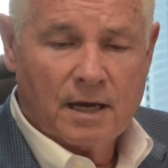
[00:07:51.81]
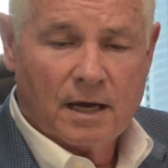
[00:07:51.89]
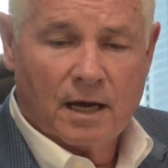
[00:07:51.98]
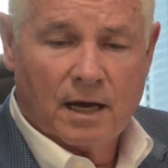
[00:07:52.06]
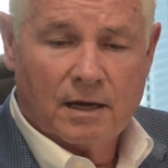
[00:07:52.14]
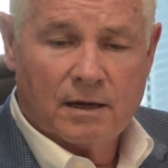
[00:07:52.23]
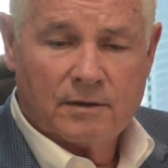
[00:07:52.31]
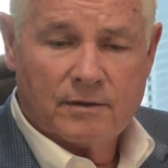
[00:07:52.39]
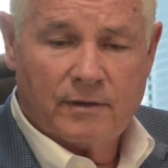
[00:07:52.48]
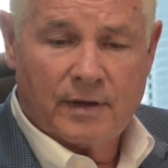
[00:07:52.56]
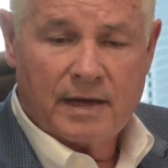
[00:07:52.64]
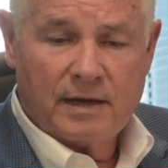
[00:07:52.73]

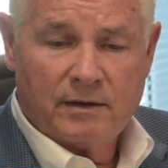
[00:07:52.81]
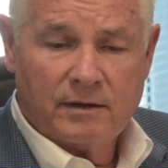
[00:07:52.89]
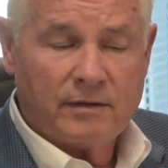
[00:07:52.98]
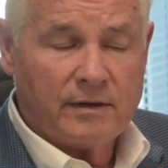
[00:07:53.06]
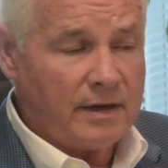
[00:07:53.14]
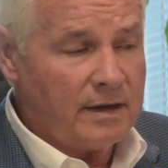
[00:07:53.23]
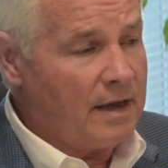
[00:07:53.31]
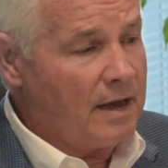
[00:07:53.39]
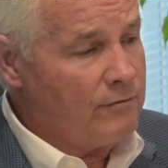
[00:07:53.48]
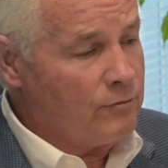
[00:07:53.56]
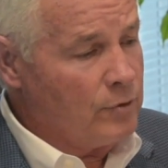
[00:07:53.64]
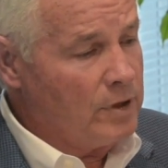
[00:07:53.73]
They
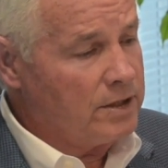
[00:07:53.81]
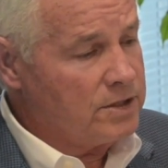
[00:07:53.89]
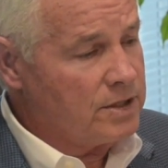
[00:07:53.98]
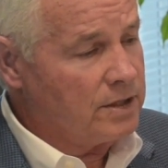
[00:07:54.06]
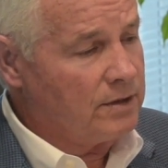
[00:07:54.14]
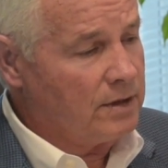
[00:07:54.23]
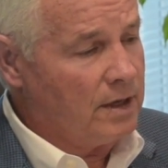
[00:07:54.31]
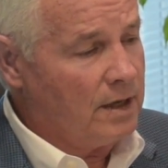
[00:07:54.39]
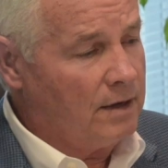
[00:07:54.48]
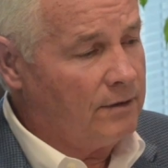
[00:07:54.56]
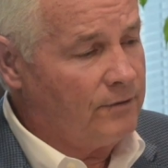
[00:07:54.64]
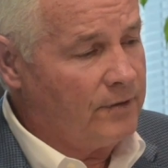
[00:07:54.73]
have realistic
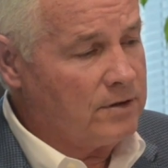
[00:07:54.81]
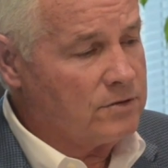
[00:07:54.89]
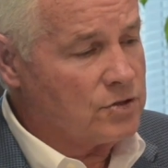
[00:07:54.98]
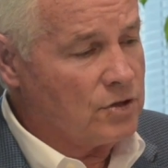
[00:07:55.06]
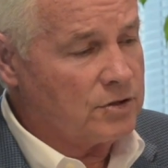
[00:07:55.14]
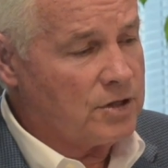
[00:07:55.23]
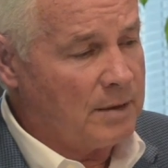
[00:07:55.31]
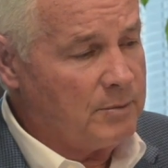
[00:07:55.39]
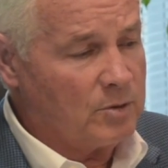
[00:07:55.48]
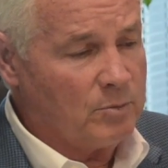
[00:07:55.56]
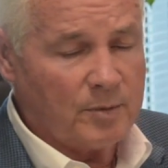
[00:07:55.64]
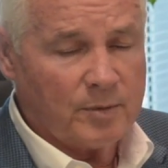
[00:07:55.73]
figures on time
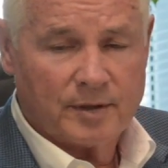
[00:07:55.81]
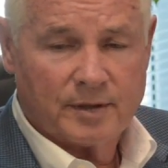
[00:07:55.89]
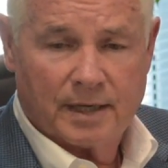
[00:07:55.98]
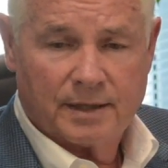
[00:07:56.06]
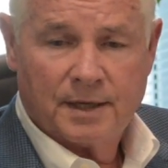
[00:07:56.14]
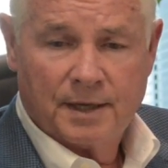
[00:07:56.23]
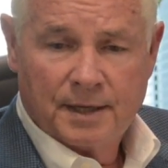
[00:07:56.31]
commitment that